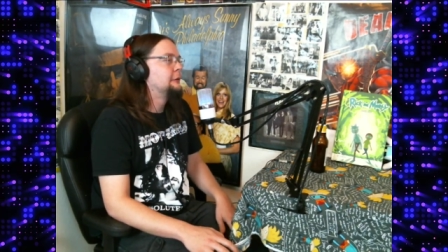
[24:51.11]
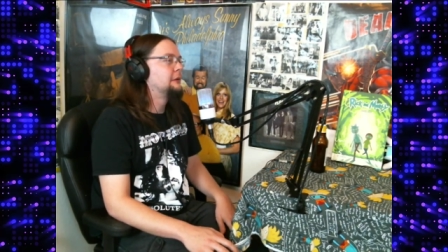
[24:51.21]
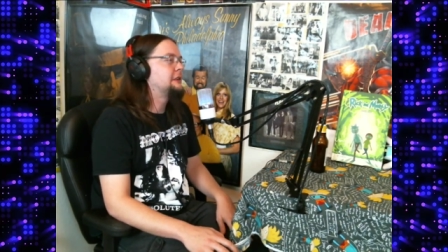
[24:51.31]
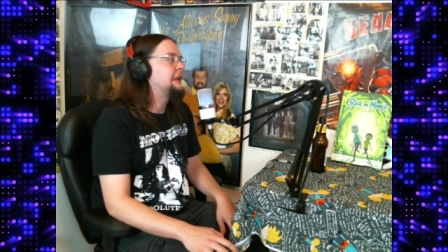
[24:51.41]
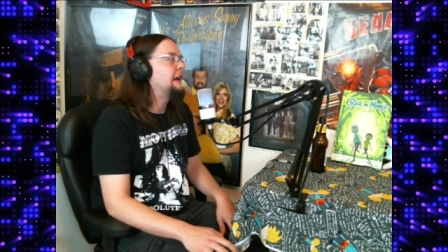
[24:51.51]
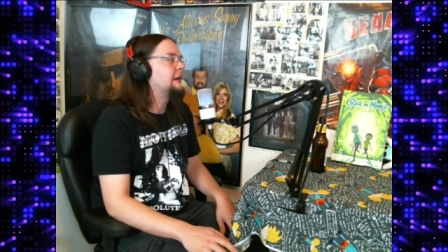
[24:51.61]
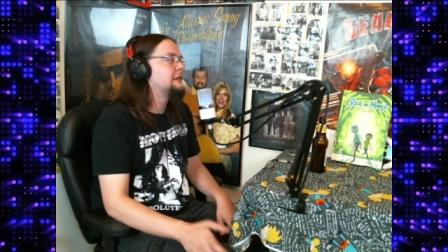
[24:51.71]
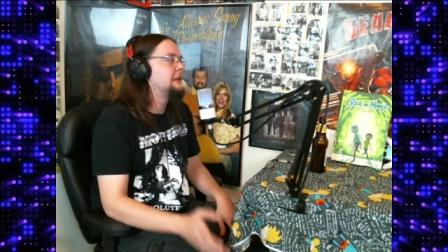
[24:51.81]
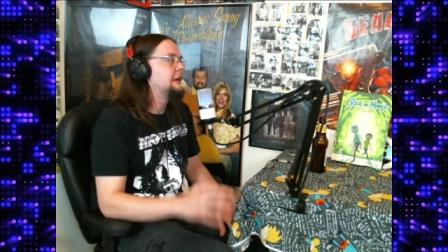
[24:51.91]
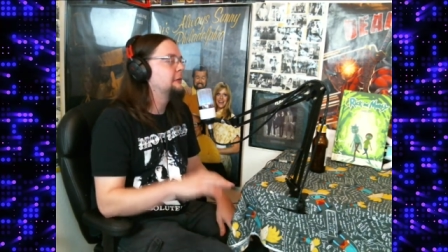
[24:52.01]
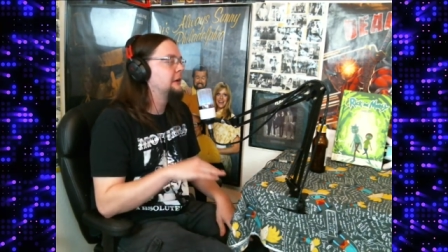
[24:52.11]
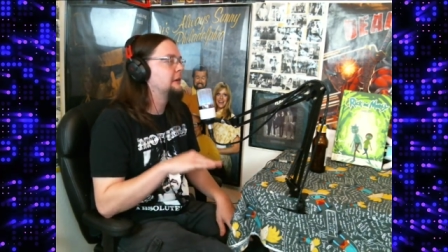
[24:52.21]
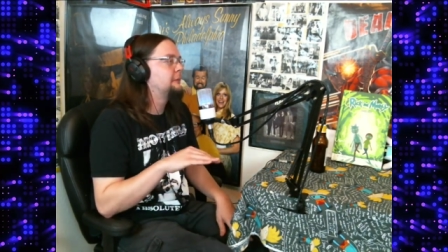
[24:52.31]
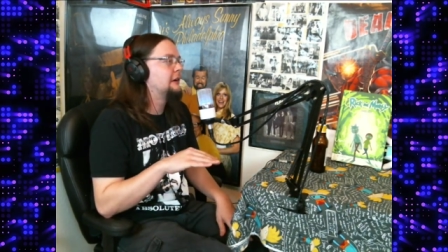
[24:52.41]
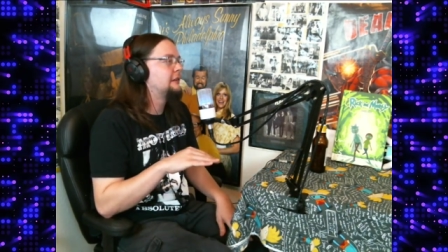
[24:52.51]
But stouts, they could be
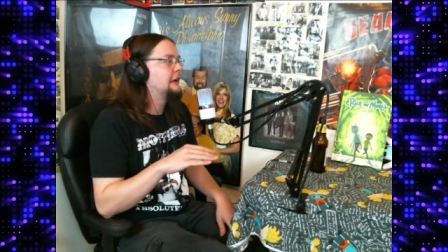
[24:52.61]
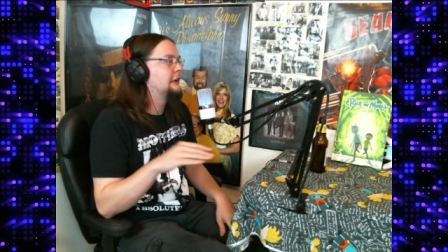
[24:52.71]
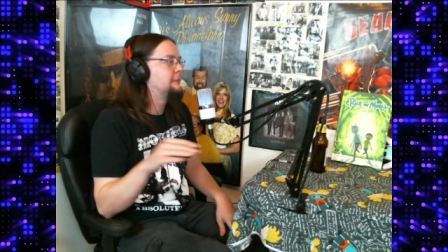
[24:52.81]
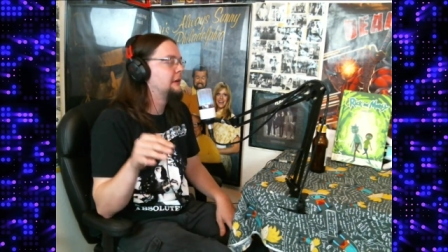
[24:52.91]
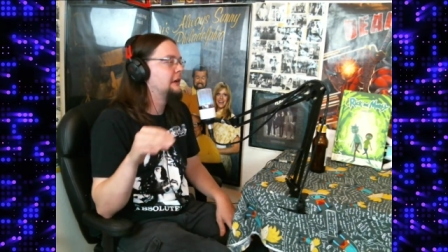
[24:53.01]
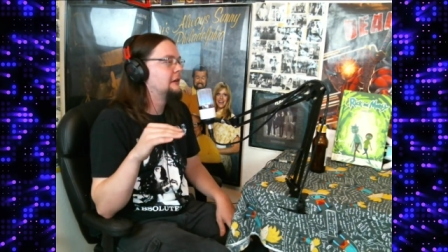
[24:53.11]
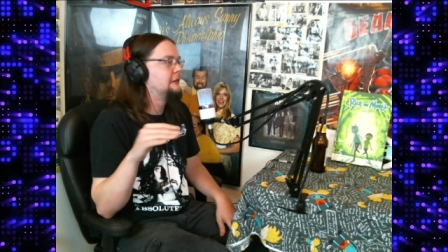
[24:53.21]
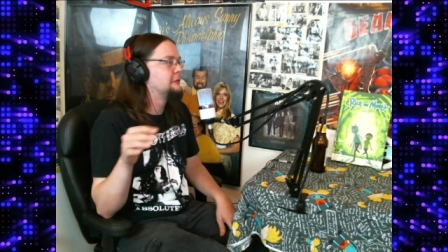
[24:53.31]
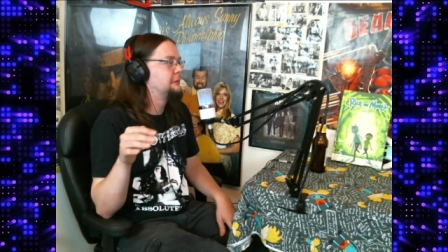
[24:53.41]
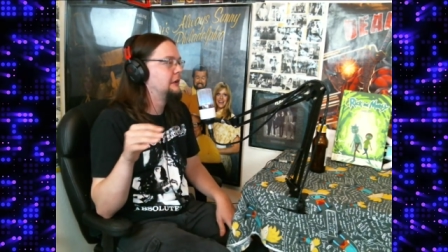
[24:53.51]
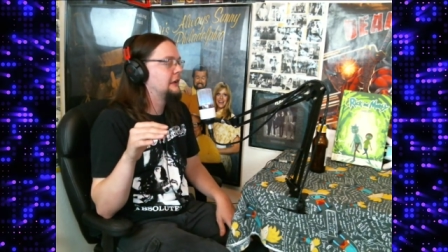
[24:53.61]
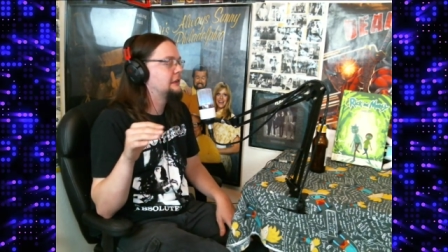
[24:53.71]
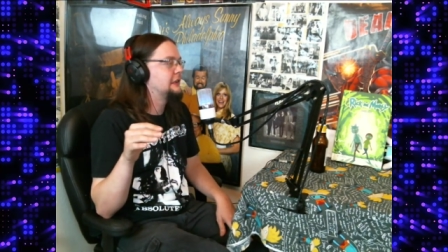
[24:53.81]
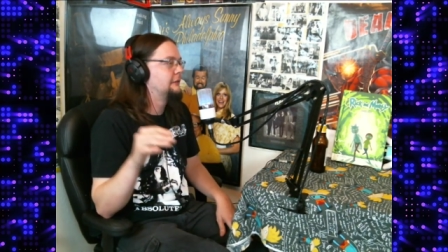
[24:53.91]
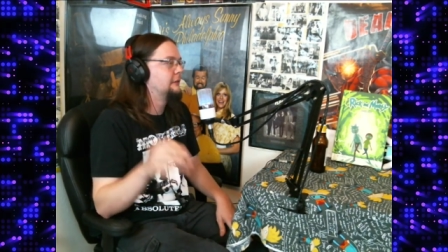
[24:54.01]
about that, but they can also be like
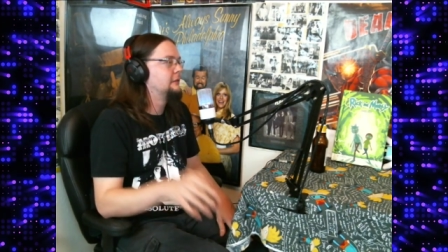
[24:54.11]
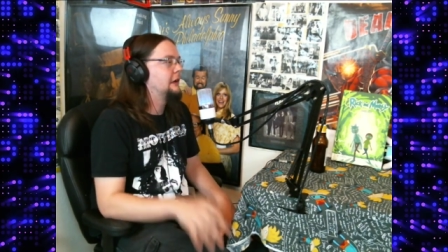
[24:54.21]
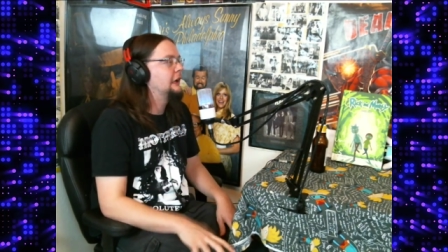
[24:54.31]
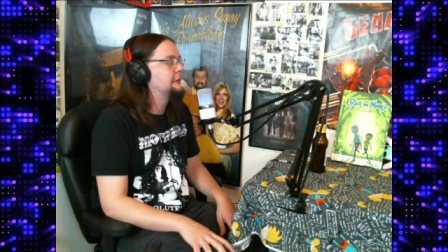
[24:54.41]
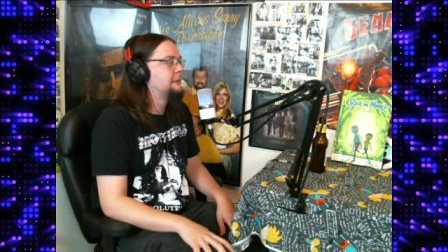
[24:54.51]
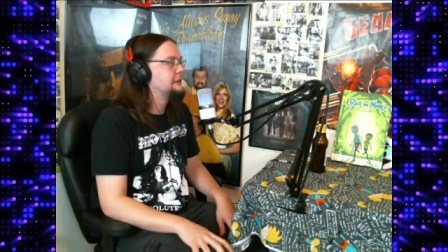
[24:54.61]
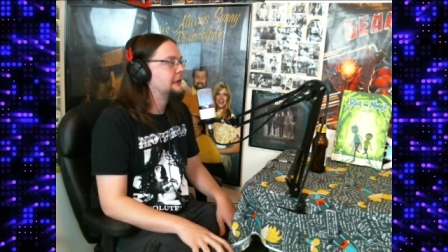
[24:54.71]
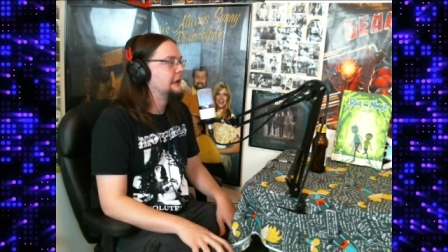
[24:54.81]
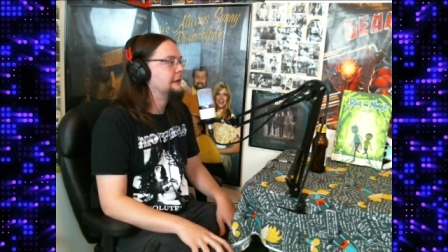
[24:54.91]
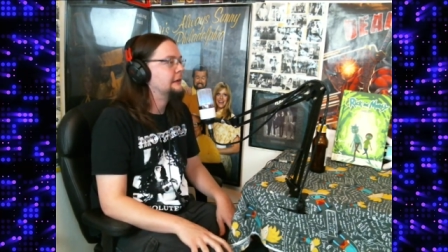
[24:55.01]
7, 8%.